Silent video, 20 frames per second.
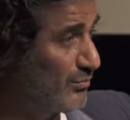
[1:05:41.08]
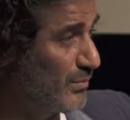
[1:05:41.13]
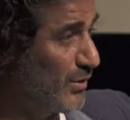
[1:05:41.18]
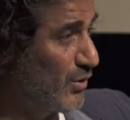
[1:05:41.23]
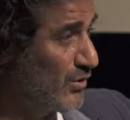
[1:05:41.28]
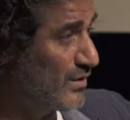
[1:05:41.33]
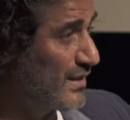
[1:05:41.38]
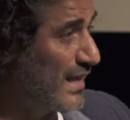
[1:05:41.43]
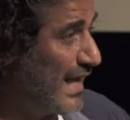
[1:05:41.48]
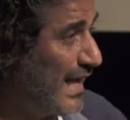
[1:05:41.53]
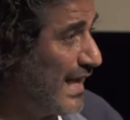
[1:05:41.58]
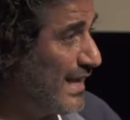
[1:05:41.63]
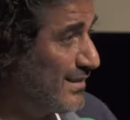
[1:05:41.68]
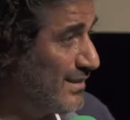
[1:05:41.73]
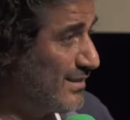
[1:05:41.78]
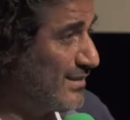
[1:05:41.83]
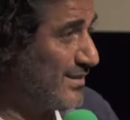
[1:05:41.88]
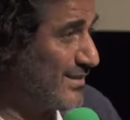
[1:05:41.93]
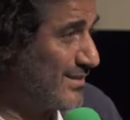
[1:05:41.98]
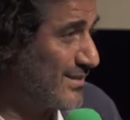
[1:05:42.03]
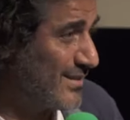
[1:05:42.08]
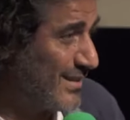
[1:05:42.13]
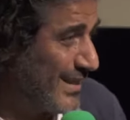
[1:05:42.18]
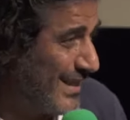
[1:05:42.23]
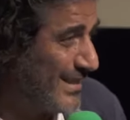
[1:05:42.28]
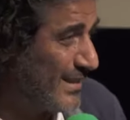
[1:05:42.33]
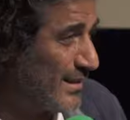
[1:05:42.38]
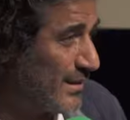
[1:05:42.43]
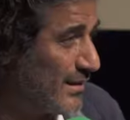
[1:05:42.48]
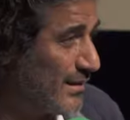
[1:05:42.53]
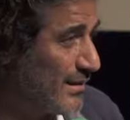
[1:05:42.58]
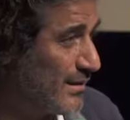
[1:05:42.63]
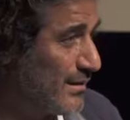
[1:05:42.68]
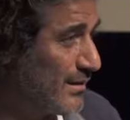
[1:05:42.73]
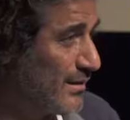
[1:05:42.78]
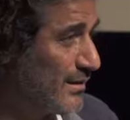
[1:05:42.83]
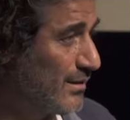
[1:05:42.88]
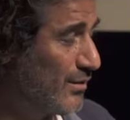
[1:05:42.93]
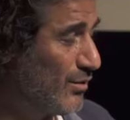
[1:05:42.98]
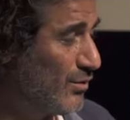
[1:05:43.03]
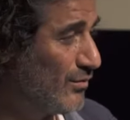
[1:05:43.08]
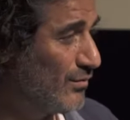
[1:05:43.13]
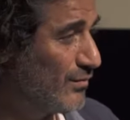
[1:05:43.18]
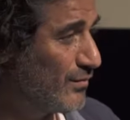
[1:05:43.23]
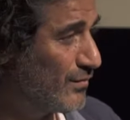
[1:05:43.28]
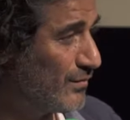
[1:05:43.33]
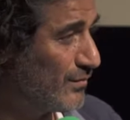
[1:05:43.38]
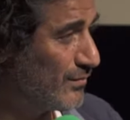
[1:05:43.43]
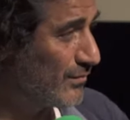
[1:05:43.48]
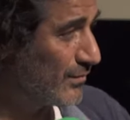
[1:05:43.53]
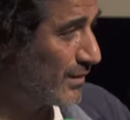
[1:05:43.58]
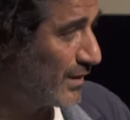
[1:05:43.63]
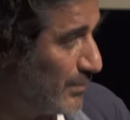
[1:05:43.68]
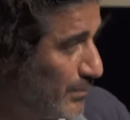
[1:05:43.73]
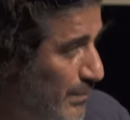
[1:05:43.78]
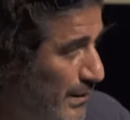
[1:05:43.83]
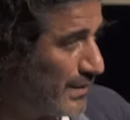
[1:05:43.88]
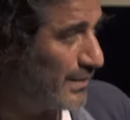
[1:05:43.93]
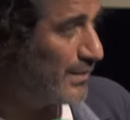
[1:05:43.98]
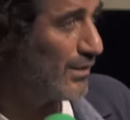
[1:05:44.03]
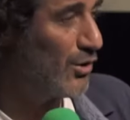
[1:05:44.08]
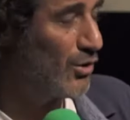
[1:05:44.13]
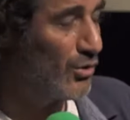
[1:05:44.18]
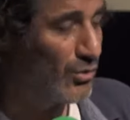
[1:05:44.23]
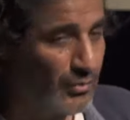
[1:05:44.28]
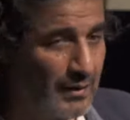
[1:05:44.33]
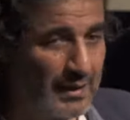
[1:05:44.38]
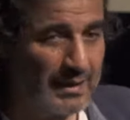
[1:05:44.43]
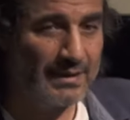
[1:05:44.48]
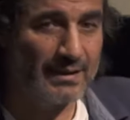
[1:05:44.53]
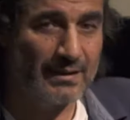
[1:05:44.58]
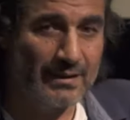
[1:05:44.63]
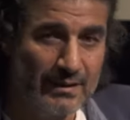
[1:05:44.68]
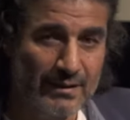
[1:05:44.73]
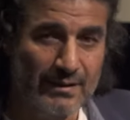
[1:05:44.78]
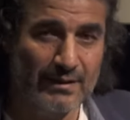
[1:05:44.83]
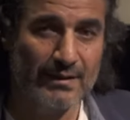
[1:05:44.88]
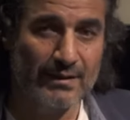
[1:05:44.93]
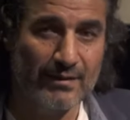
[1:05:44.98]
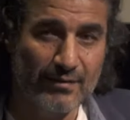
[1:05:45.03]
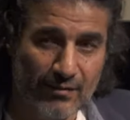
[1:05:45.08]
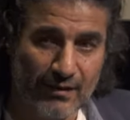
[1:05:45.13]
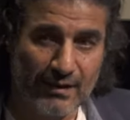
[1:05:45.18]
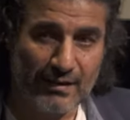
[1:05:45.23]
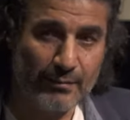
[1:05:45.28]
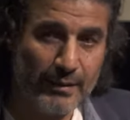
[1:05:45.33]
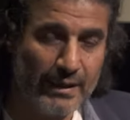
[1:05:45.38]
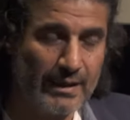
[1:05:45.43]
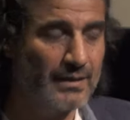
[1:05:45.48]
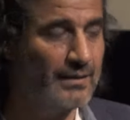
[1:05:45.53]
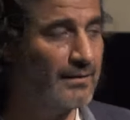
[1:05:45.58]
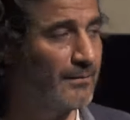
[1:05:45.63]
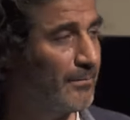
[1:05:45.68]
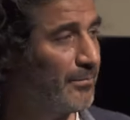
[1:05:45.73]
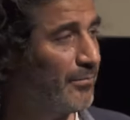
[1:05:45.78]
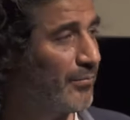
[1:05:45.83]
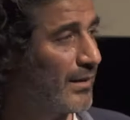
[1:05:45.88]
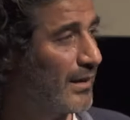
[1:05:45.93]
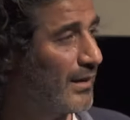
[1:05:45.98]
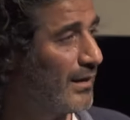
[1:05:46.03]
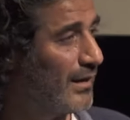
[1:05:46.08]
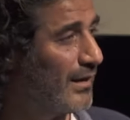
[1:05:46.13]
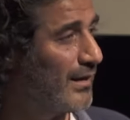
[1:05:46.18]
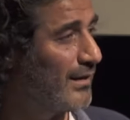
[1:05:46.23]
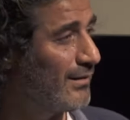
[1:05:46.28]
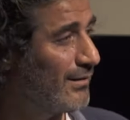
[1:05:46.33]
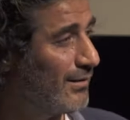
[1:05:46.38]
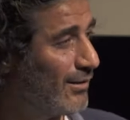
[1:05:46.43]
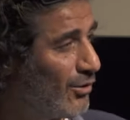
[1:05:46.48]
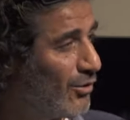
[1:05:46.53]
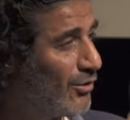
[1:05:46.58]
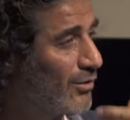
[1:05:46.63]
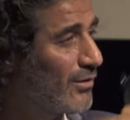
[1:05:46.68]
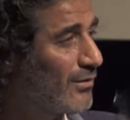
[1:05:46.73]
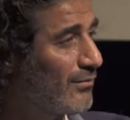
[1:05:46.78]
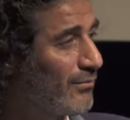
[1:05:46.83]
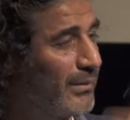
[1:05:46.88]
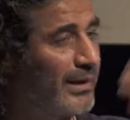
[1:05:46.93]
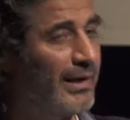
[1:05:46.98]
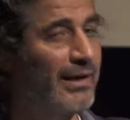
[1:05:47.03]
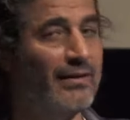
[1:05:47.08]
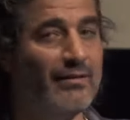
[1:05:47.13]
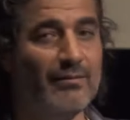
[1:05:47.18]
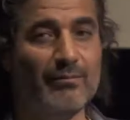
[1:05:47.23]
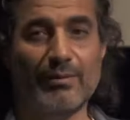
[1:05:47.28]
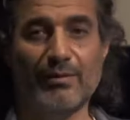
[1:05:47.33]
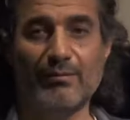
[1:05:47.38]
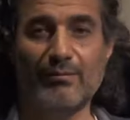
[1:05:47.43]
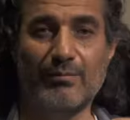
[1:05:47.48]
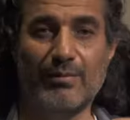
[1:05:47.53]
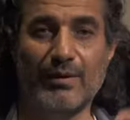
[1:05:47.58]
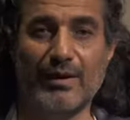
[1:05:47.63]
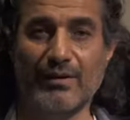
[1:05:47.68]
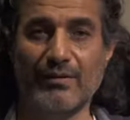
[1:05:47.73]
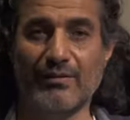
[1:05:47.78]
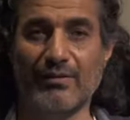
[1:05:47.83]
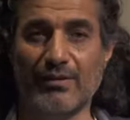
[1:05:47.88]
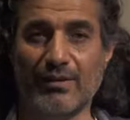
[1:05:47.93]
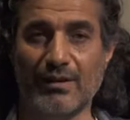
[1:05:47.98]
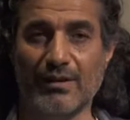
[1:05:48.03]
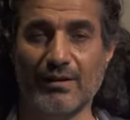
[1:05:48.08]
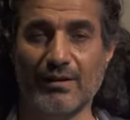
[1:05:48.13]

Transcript: because I had this skill of keeping low and filming and long breath.